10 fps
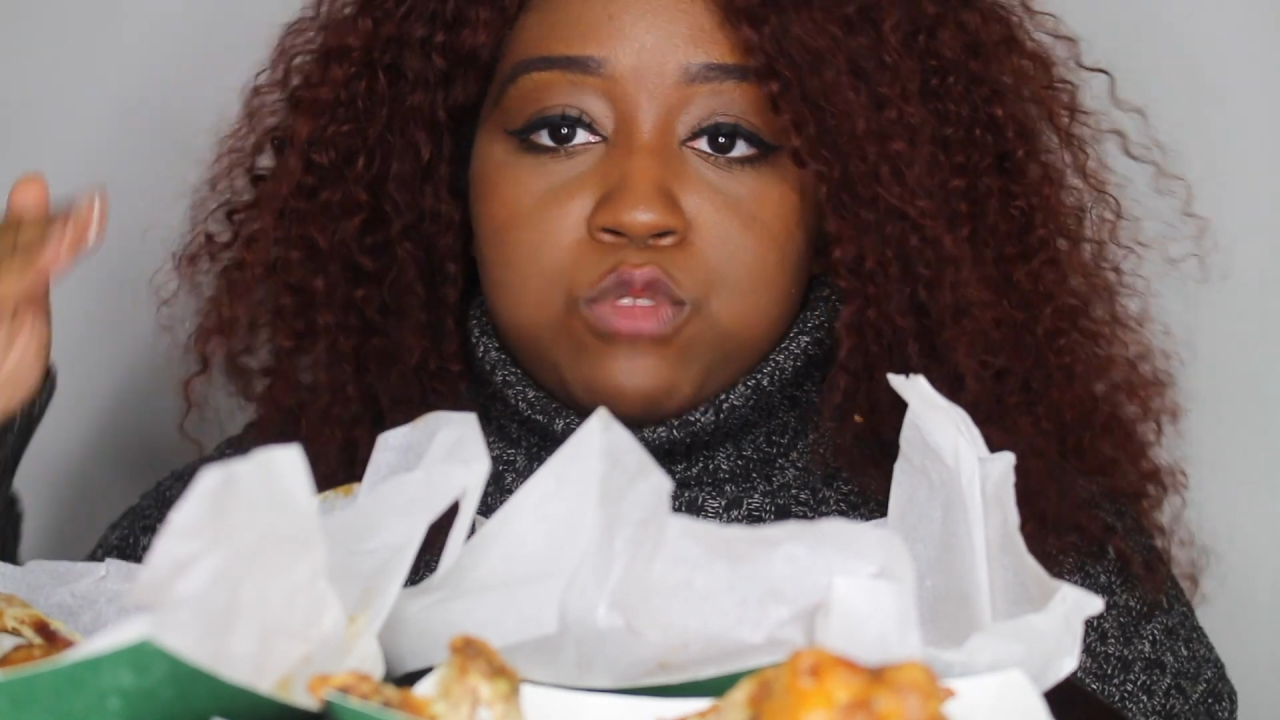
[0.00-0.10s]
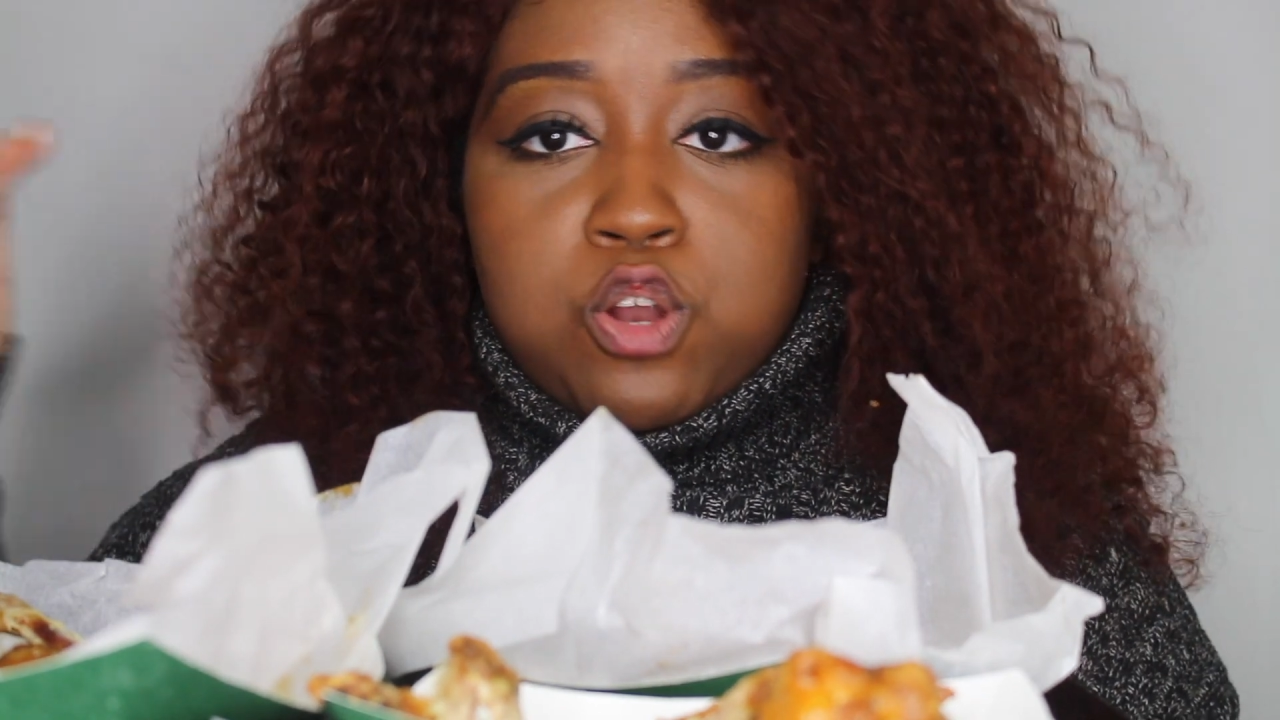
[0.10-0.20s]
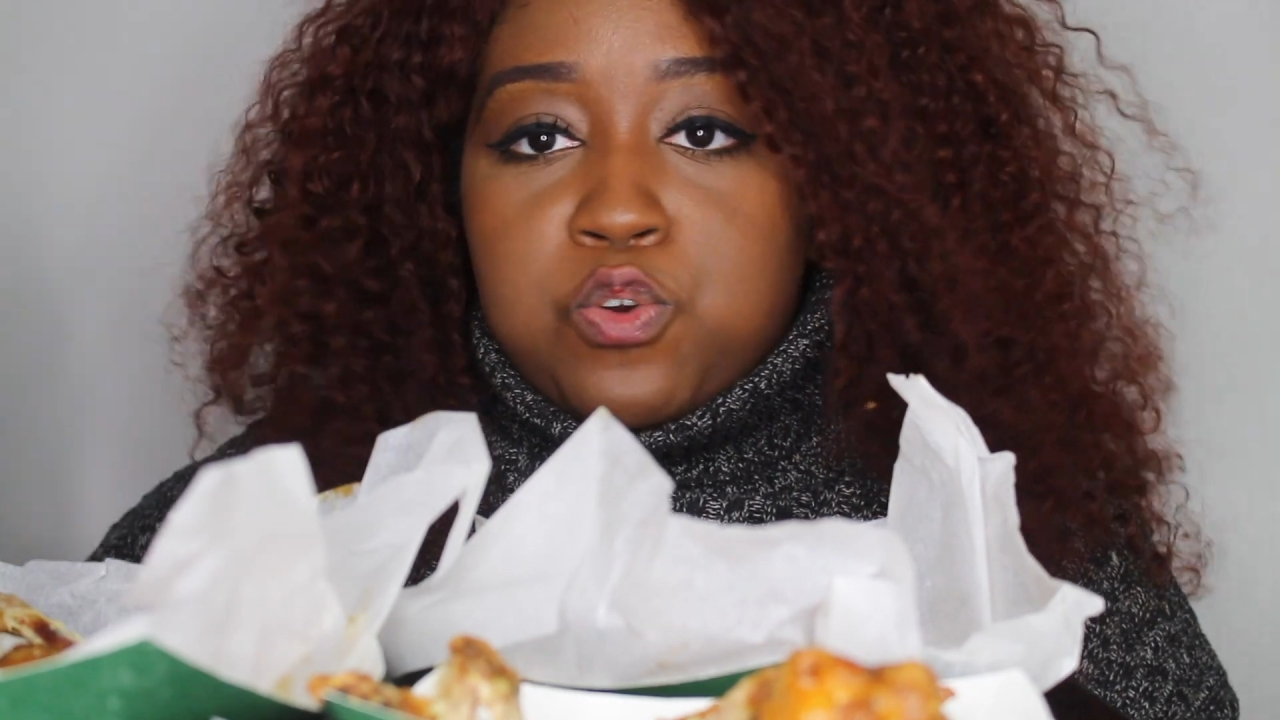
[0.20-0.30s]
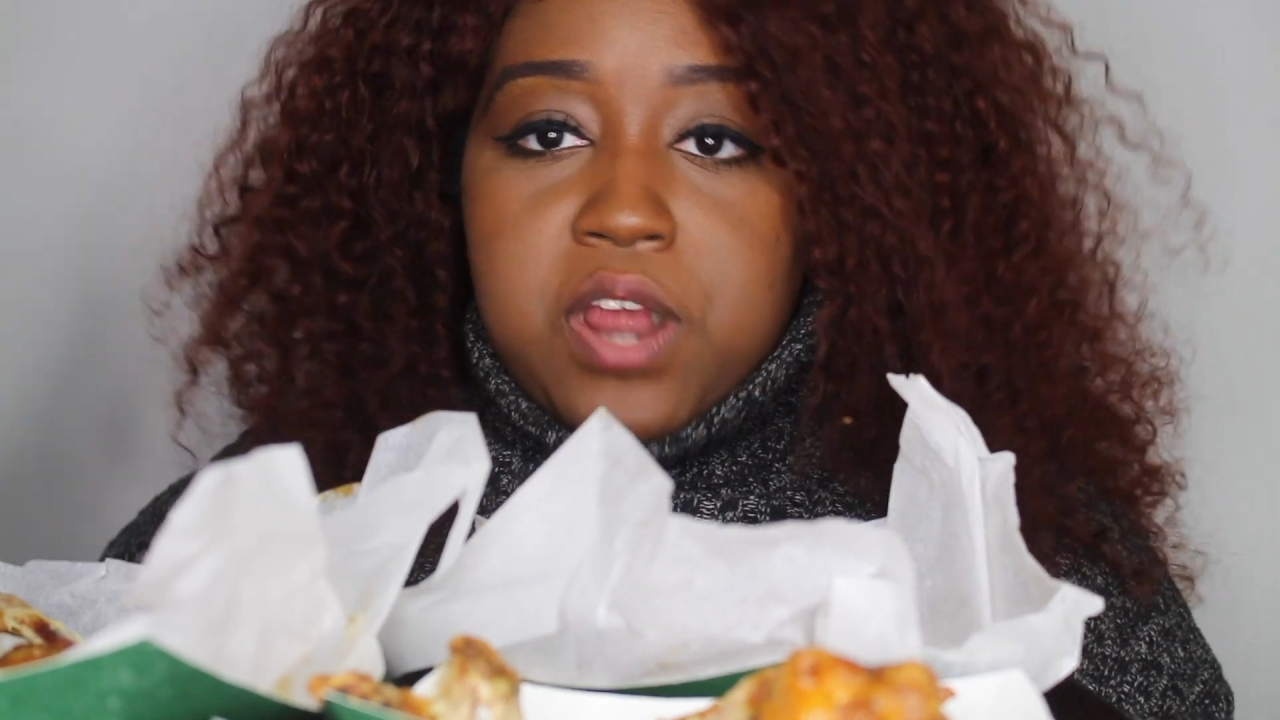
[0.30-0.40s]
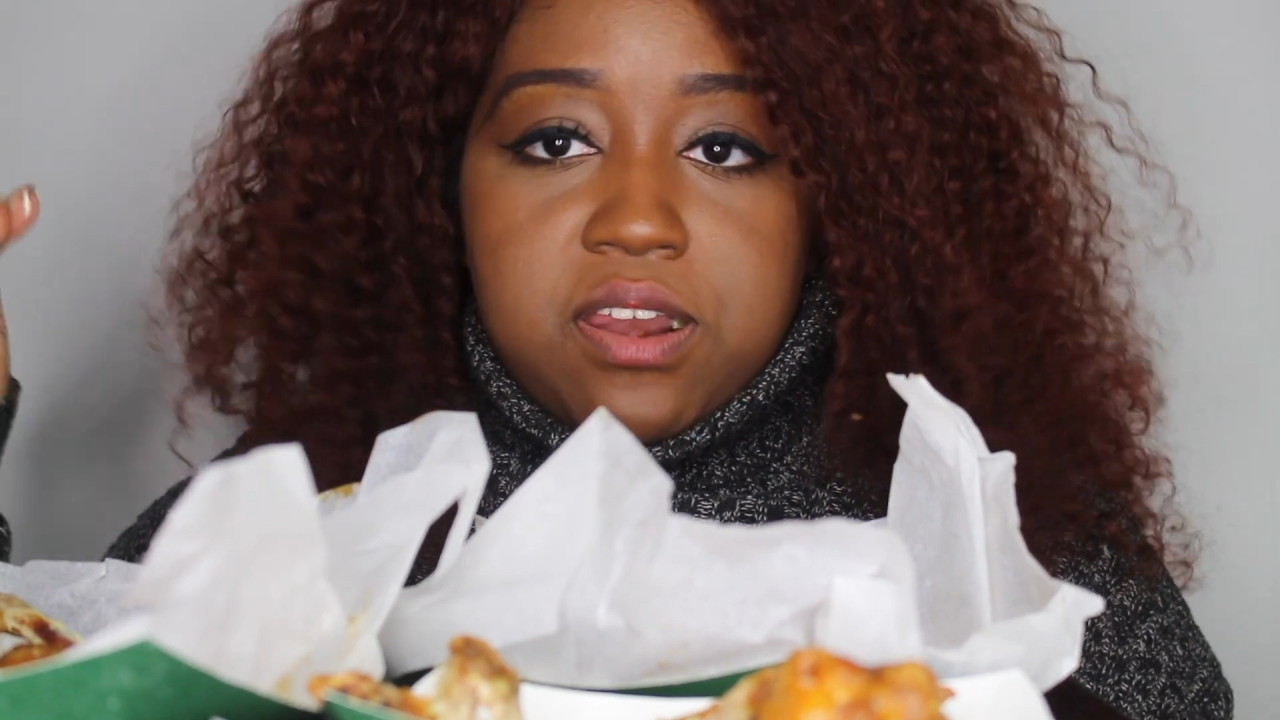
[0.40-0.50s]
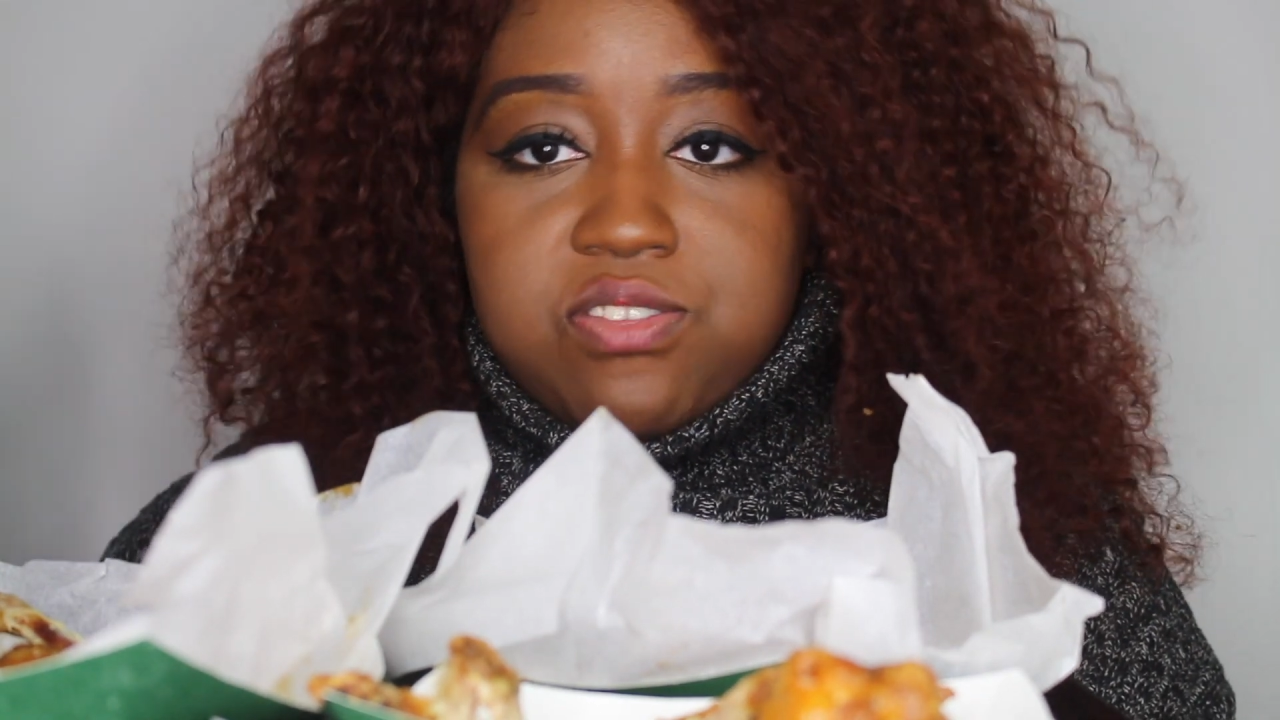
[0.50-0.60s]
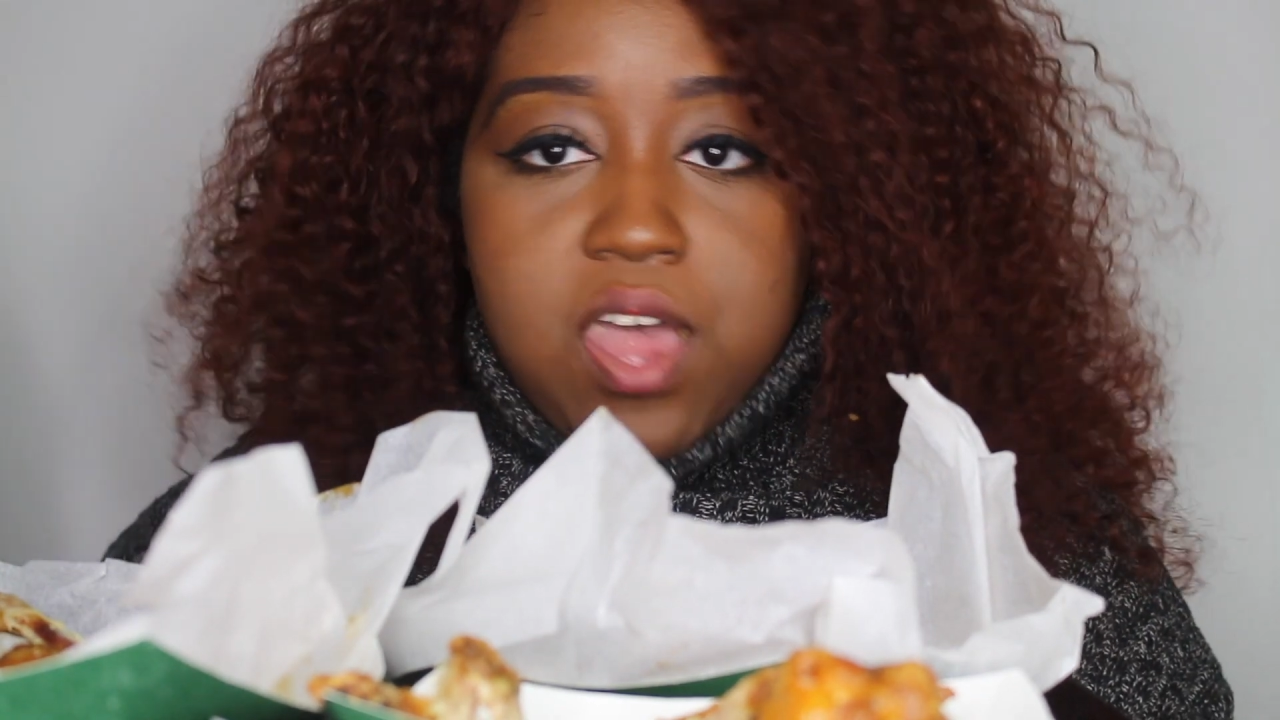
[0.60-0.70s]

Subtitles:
creating